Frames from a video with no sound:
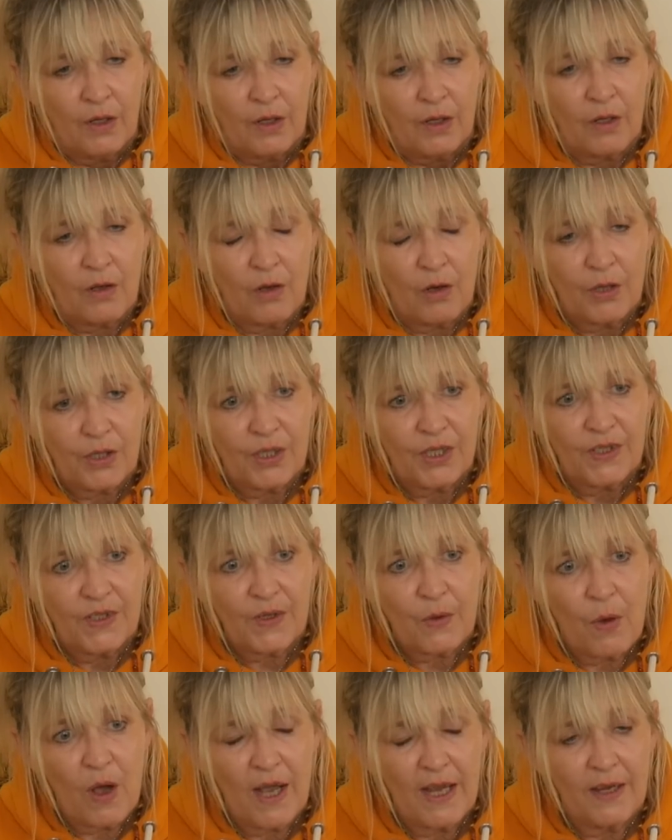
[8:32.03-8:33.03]
Gosh, it's
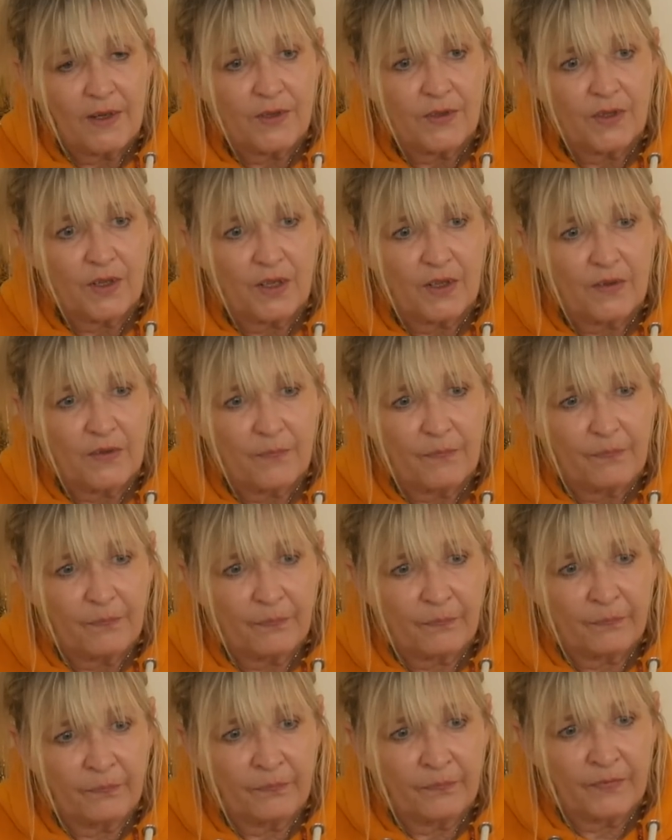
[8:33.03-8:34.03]
quite a, a
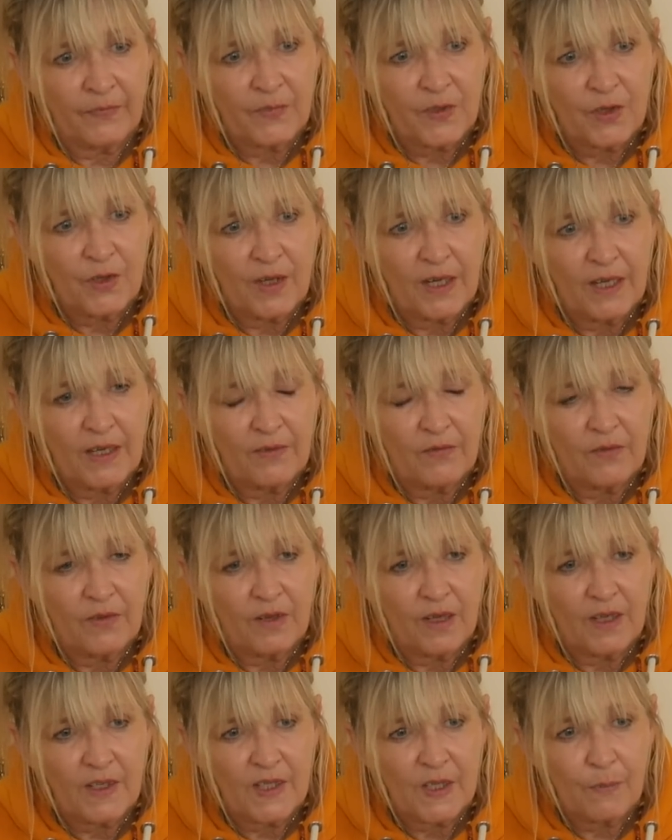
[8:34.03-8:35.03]
I'm trying
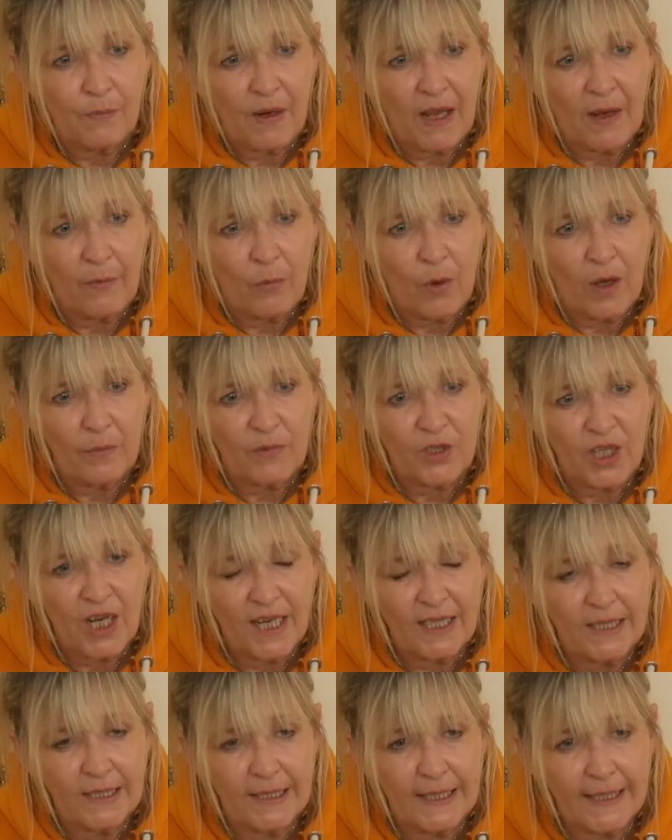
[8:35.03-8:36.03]
to explain what I'm
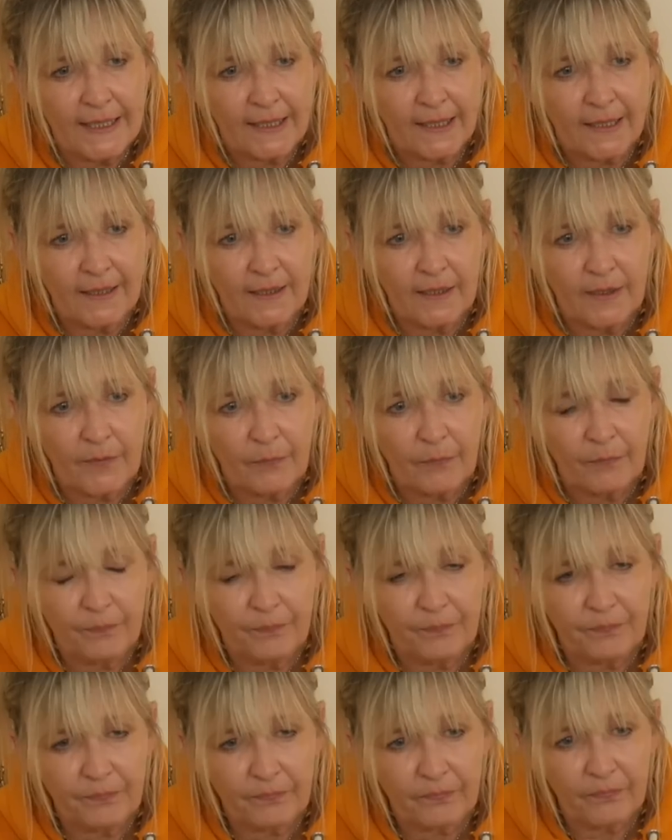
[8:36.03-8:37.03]
channeling.
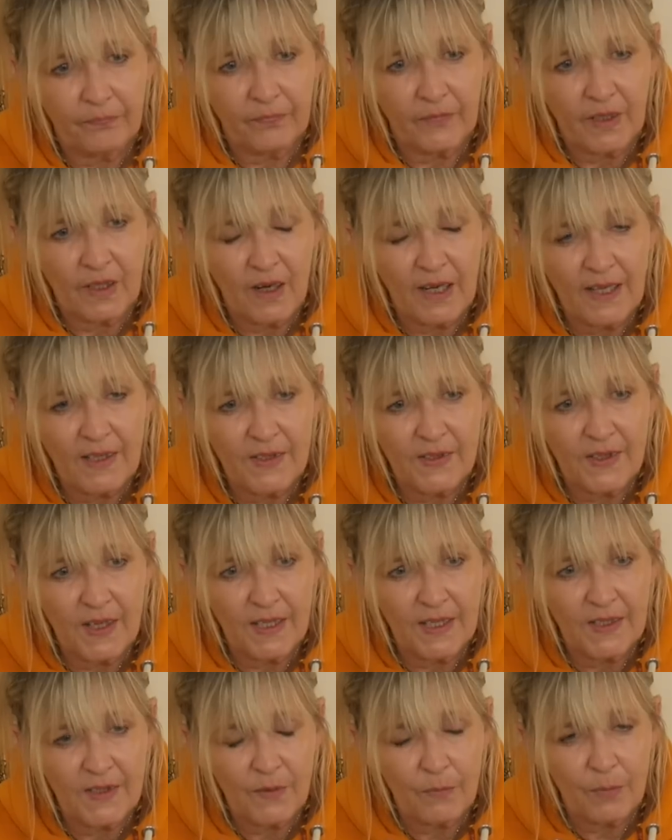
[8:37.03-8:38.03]
Like I
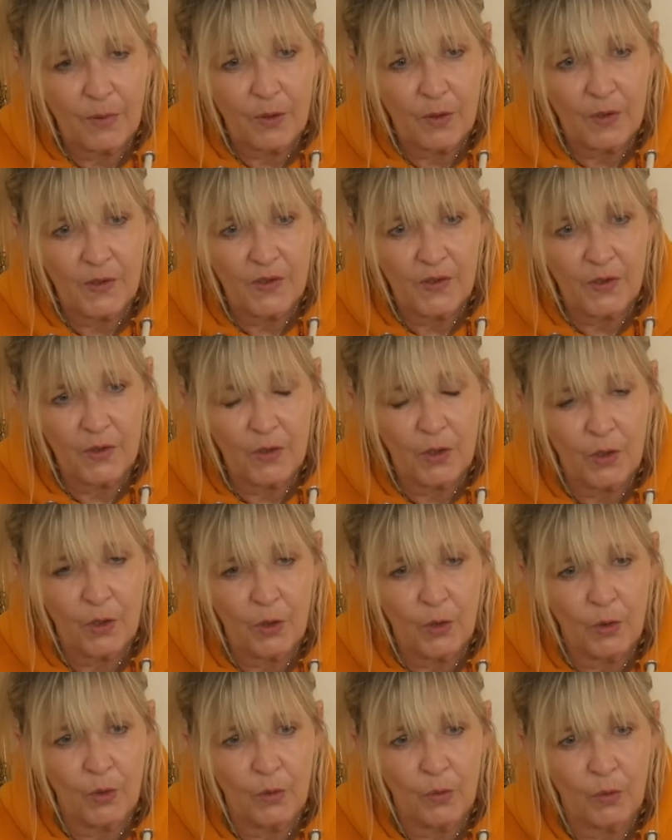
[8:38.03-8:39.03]
said, it's a person
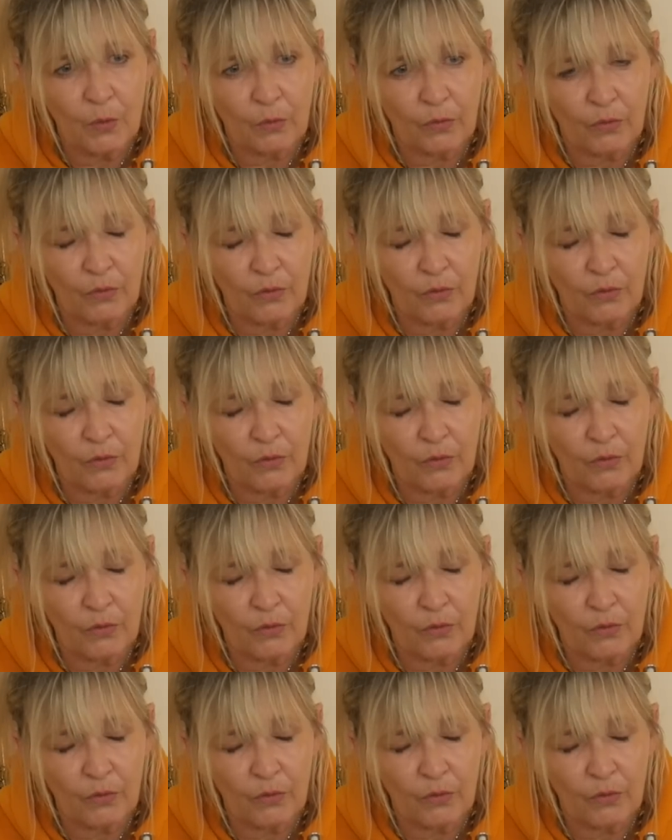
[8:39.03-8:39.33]
who,